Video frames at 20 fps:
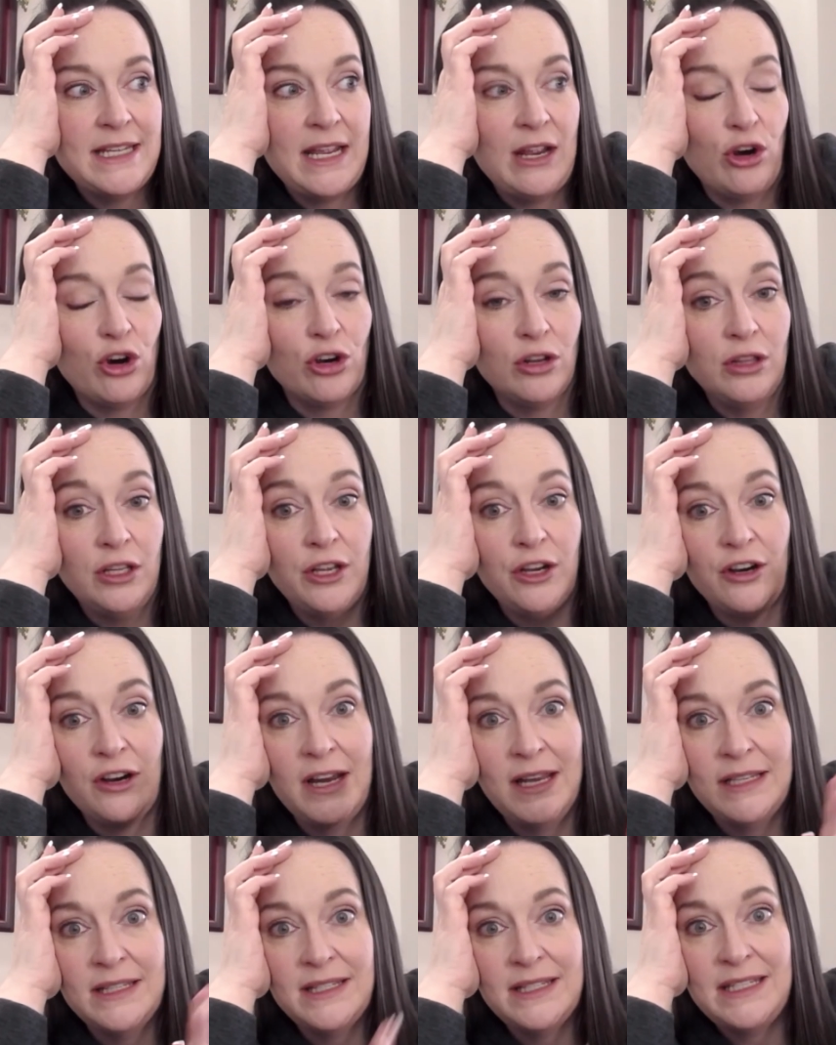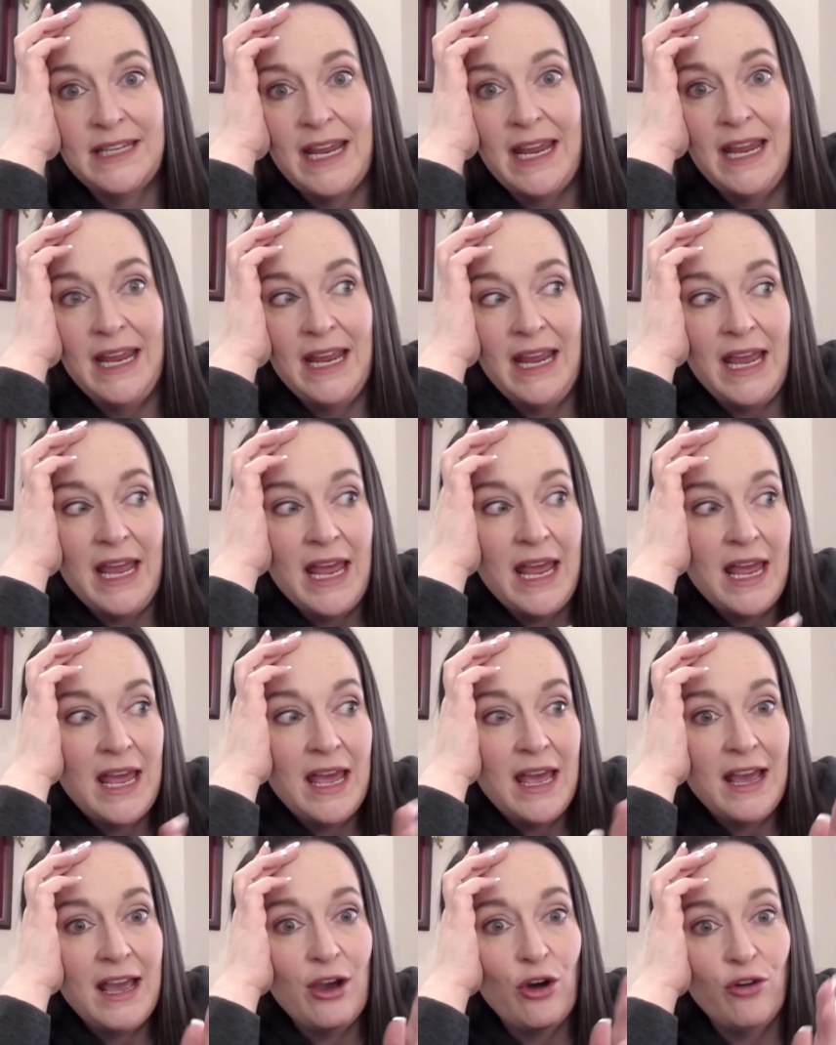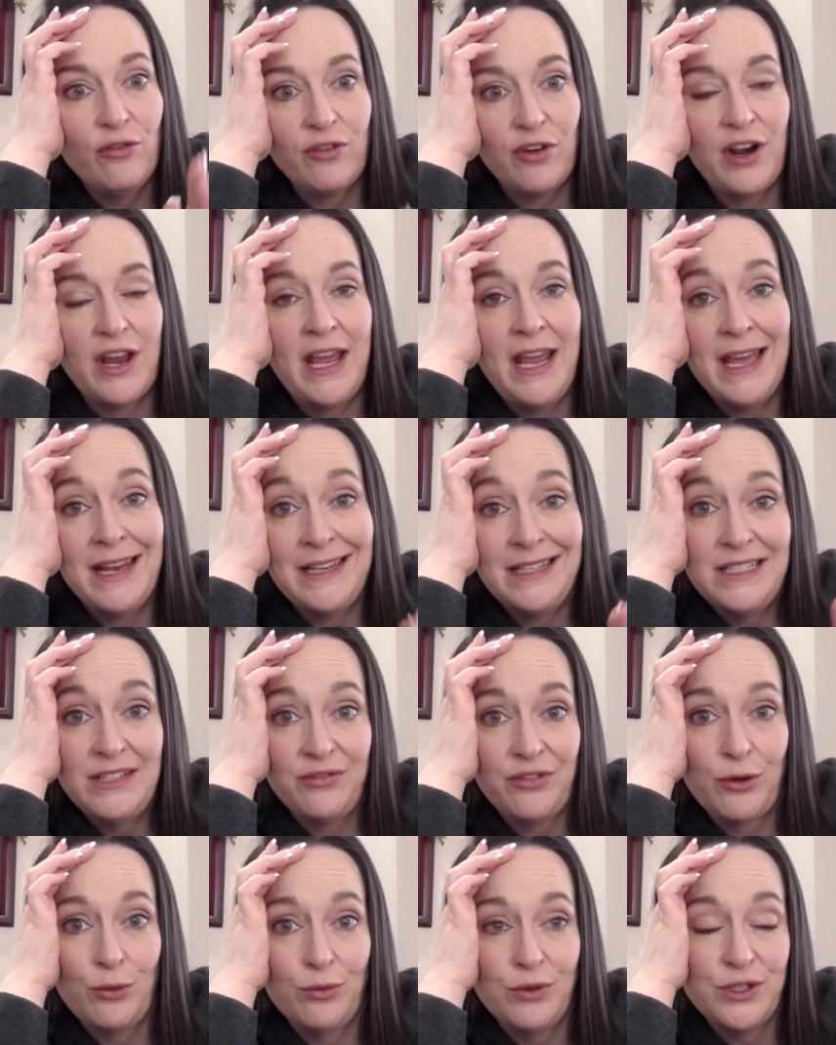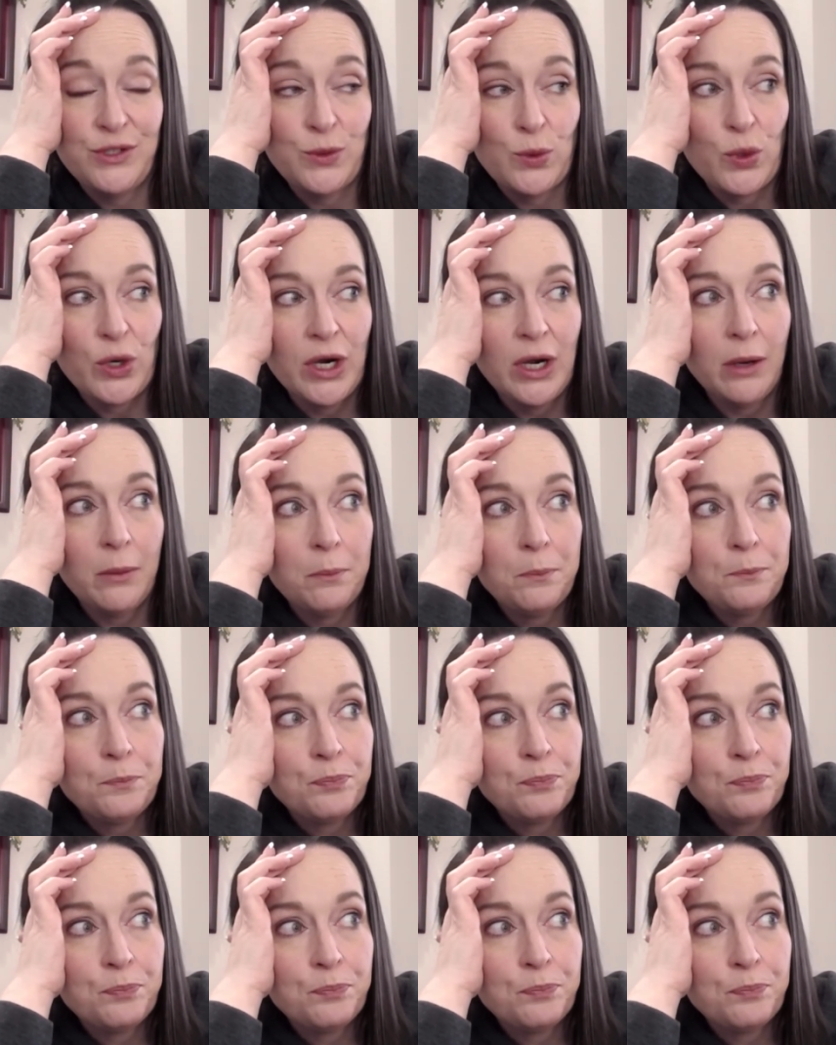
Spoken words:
earlier and stay overnight at a different resort